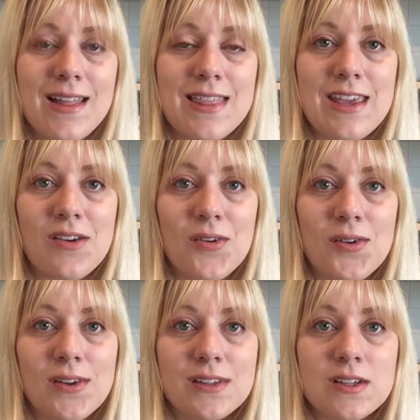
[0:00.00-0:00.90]
the
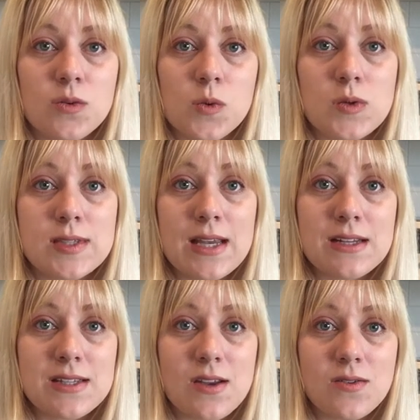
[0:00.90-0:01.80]
old
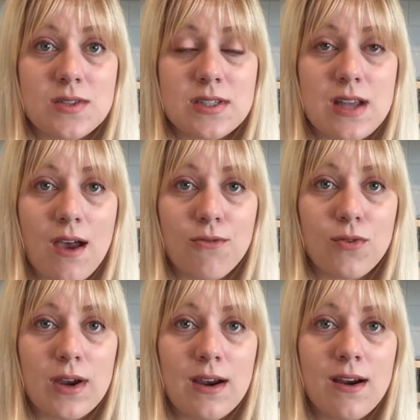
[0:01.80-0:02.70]
Rosetta Stone
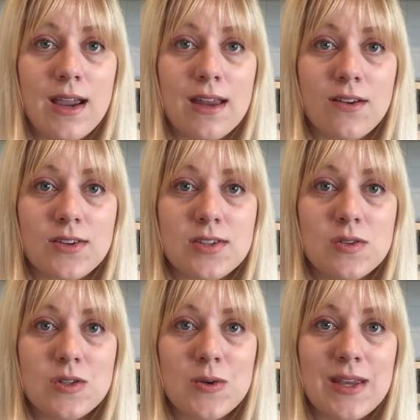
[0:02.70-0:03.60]
software and
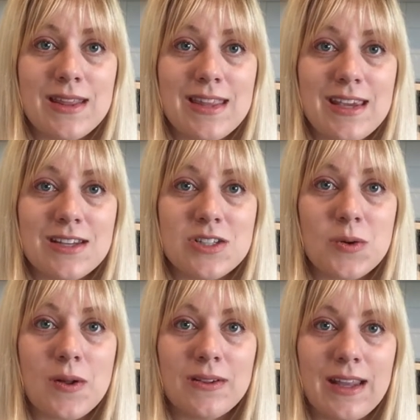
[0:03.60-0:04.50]
also doing the
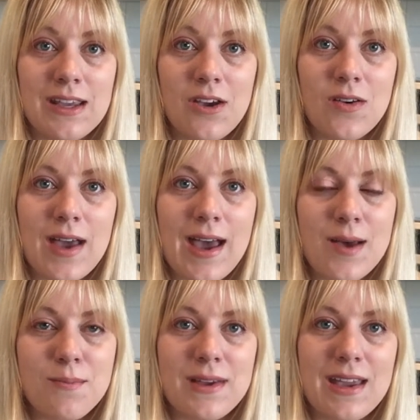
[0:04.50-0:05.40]
Duolingo
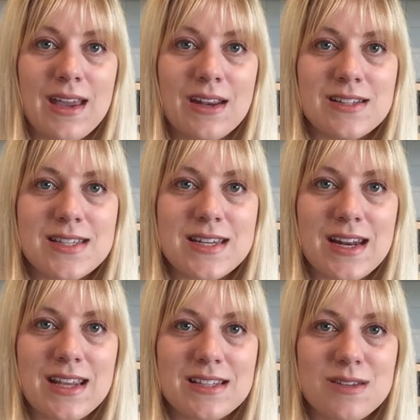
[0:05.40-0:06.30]
app and
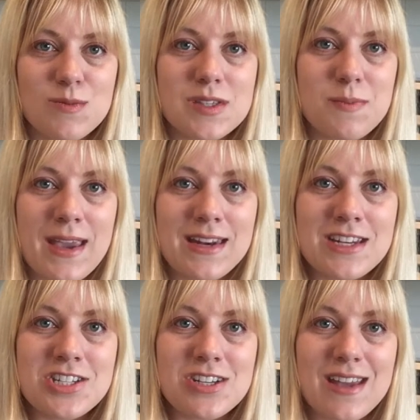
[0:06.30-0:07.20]
studying some
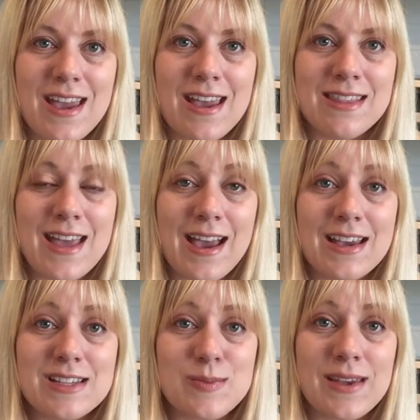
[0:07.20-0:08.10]
Spanish, and that
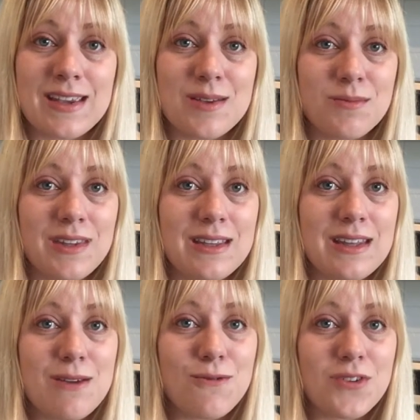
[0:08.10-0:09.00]
has been
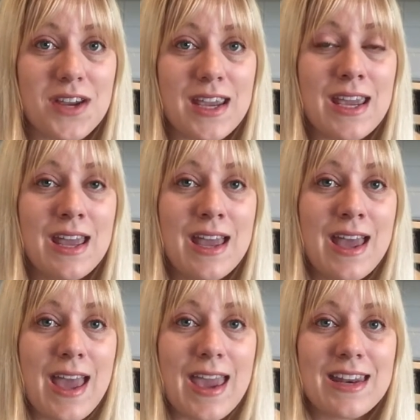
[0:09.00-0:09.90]
completely free
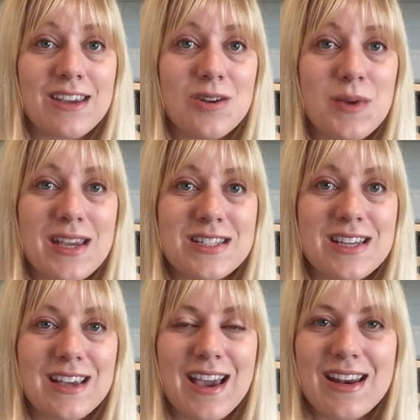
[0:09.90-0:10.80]
and a good way
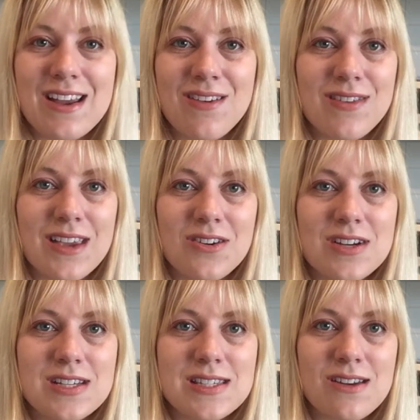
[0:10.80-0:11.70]
to kind of
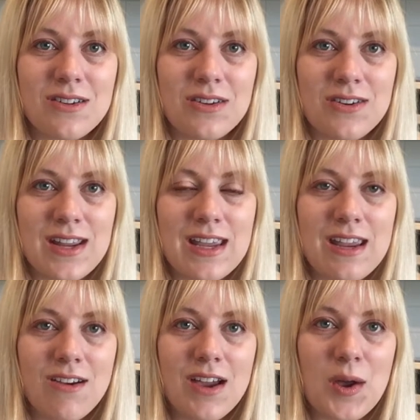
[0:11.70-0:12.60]
increase their learning
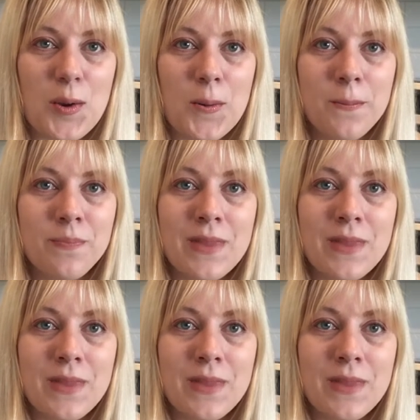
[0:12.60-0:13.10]
here at home.